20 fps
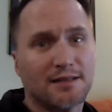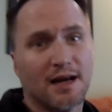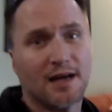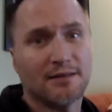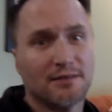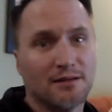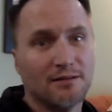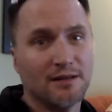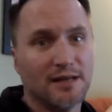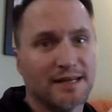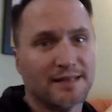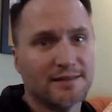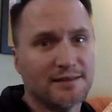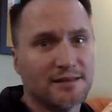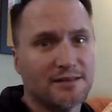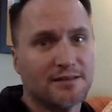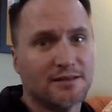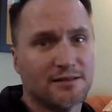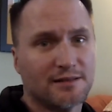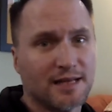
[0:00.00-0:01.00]
on the
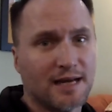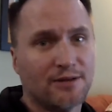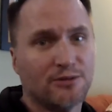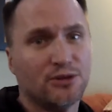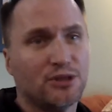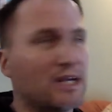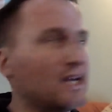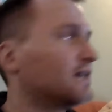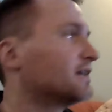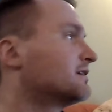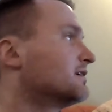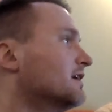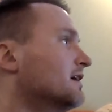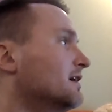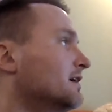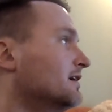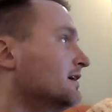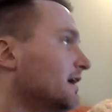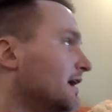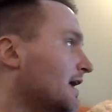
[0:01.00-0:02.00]
list to sound check,
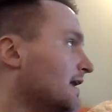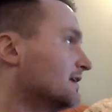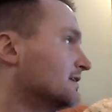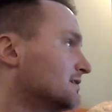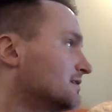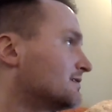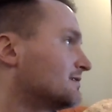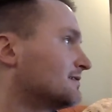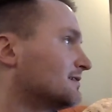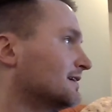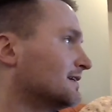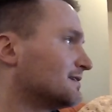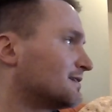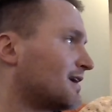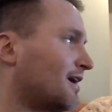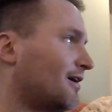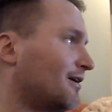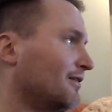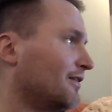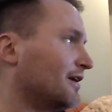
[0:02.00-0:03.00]
and it's
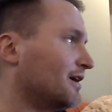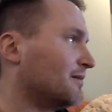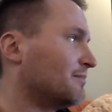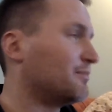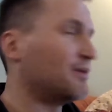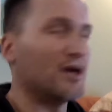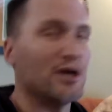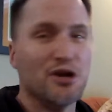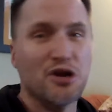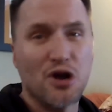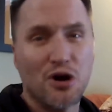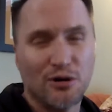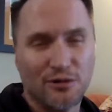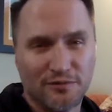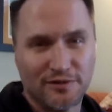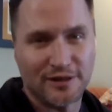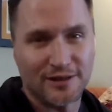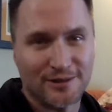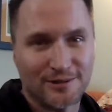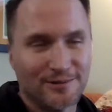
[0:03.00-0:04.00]
called the
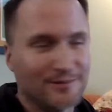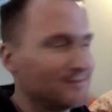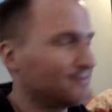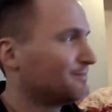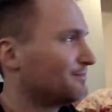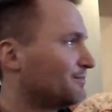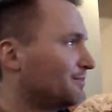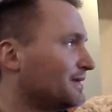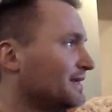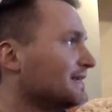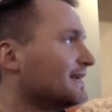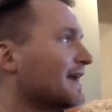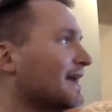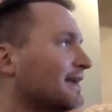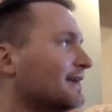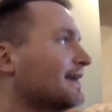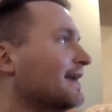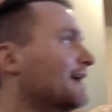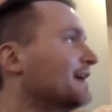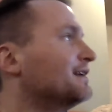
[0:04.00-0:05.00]
Pannovo,
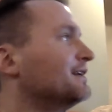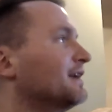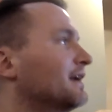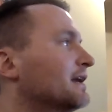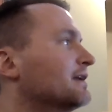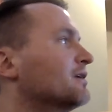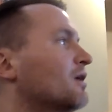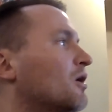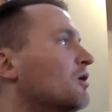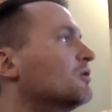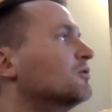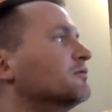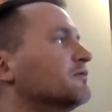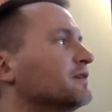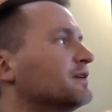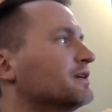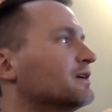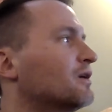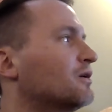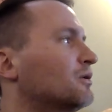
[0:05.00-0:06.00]

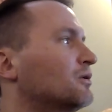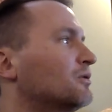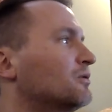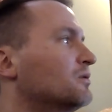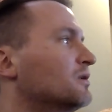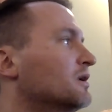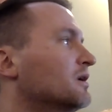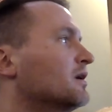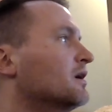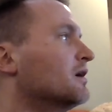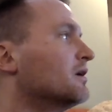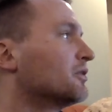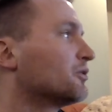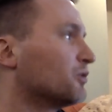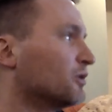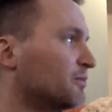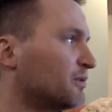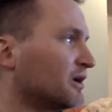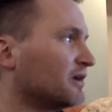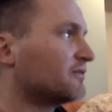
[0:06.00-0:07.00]
Pannovo
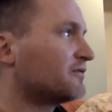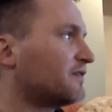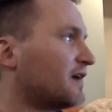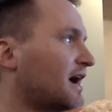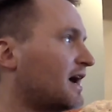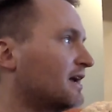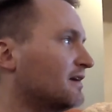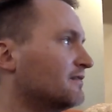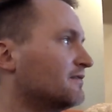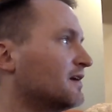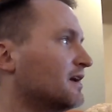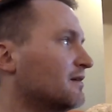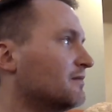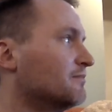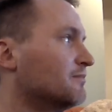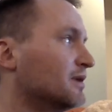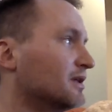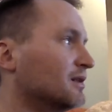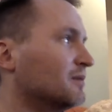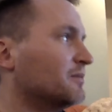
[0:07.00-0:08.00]
3.5
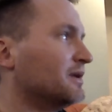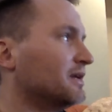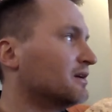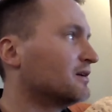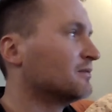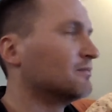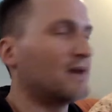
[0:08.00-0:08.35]
millimeter